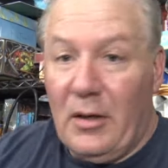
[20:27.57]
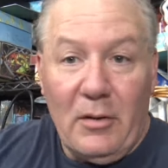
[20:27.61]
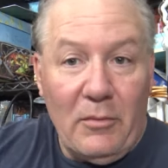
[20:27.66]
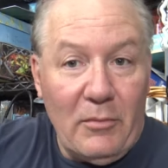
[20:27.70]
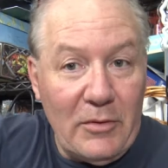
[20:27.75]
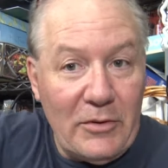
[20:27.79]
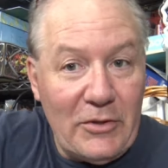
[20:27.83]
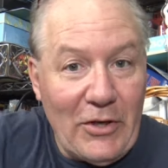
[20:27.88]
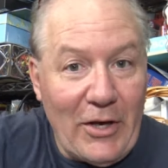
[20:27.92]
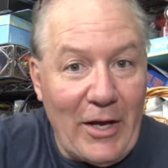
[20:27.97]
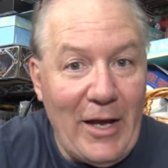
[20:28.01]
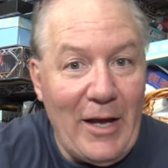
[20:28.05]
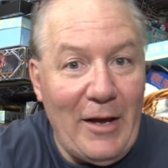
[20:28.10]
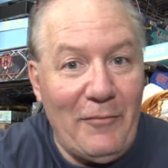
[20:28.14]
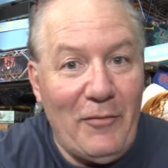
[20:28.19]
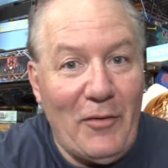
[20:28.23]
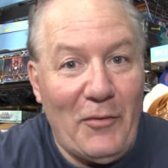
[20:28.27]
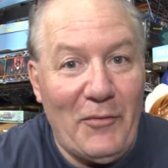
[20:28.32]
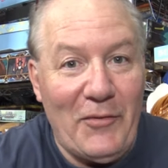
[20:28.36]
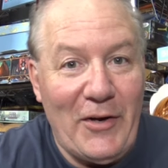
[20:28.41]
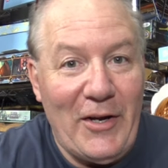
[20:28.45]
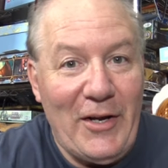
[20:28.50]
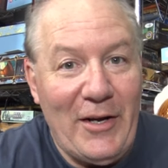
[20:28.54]
which I have
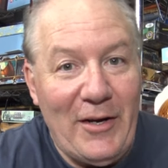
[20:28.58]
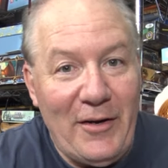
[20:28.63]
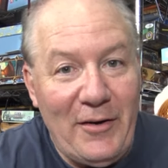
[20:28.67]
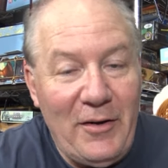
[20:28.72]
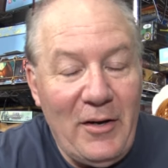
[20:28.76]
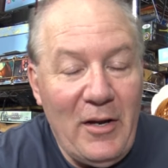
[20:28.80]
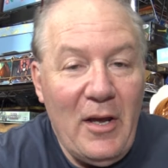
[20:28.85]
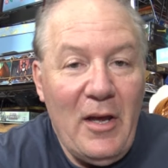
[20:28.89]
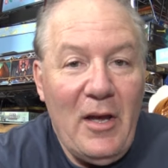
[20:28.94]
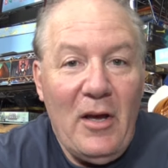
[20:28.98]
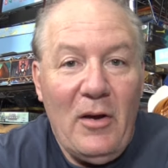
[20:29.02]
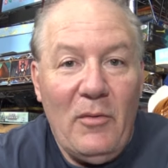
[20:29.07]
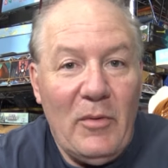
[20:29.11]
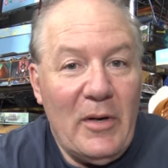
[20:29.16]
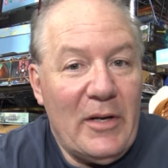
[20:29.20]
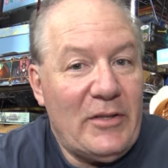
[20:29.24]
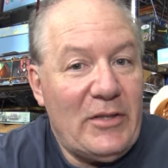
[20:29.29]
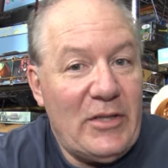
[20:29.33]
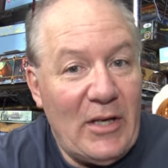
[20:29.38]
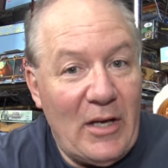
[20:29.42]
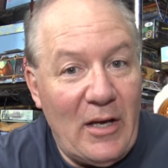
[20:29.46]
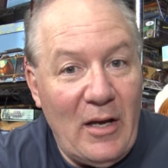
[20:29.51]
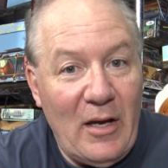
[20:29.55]
over here,
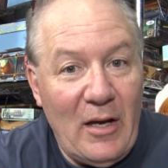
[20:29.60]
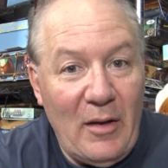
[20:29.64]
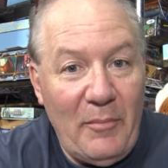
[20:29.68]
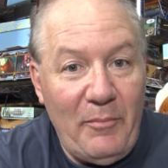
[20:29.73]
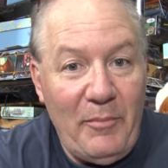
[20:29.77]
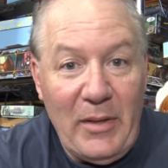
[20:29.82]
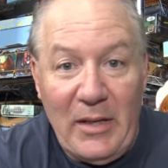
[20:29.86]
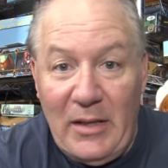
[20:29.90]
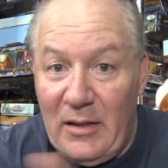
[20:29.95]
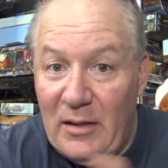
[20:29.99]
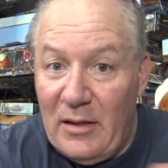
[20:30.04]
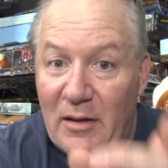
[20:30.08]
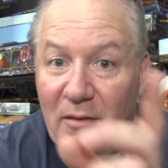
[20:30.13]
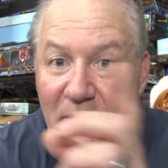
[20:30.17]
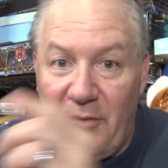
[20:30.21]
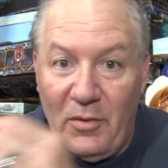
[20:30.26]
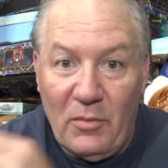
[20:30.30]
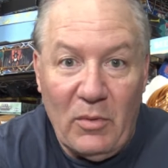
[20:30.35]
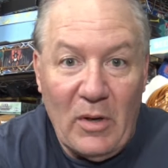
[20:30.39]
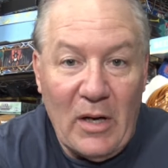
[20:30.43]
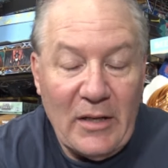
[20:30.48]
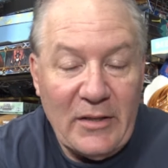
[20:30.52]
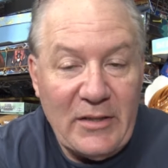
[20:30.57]
which uh, Pete, if
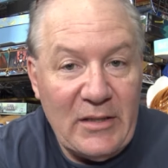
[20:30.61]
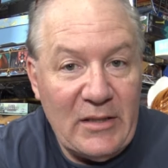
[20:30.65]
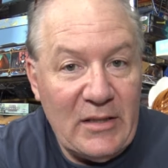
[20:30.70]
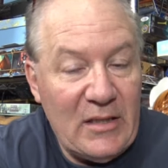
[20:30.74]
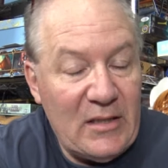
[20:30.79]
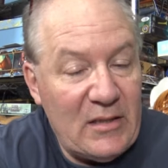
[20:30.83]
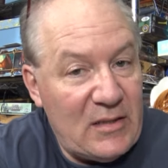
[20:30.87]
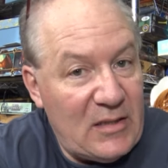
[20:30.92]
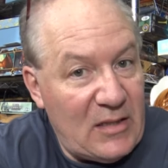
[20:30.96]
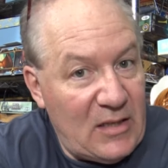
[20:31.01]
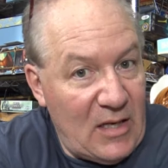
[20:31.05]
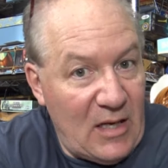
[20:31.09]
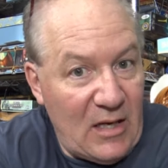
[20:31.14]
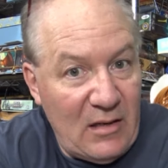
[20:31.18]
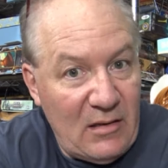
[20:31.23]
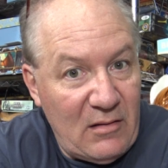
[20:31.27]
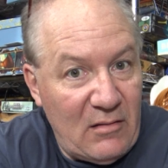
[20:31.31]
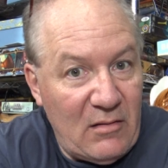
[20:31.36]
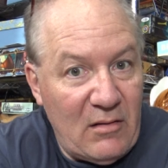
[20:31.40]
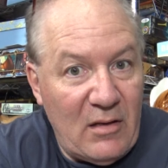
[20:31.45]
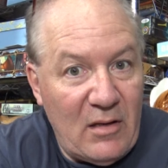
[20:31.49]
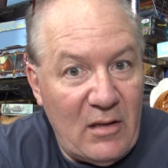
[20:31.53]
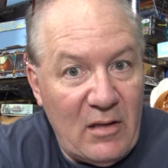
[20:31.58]
you're watching this, yeah,
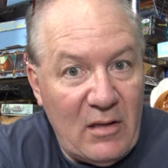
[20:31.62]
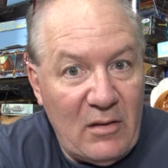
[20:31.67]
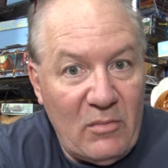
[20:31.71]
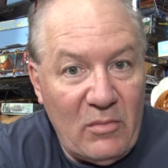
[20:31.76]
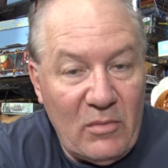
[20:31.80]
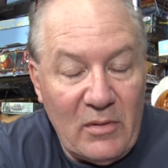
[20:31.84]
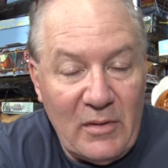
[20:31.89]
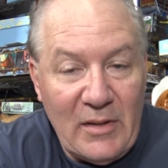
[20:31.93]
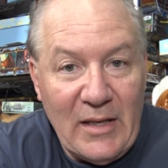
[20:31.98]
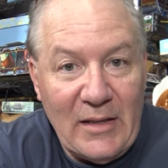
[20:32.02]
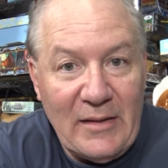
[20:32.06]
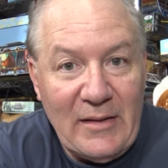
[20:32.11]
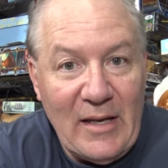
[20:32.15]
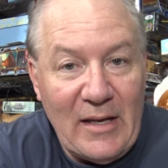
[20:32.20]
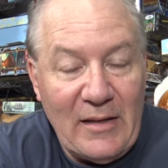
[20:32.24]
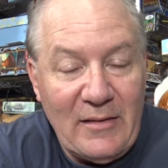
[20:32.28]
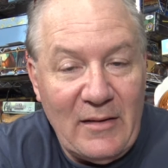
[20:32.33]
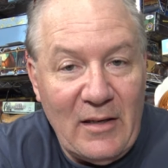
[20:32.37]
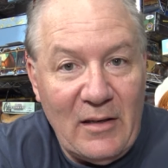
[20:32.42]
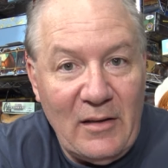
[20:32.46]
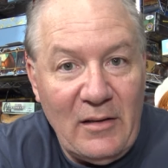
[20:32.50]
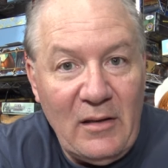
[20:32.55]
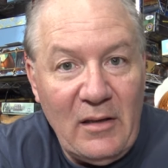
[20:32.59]
uh, we'll get that
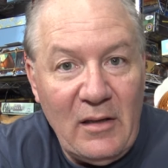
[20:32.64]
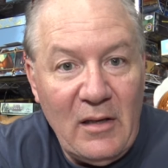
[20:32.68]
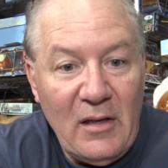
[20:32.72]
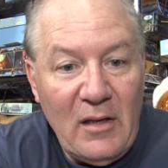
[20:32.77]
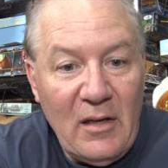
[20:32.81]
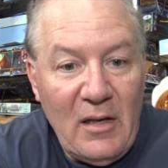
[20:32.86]
done.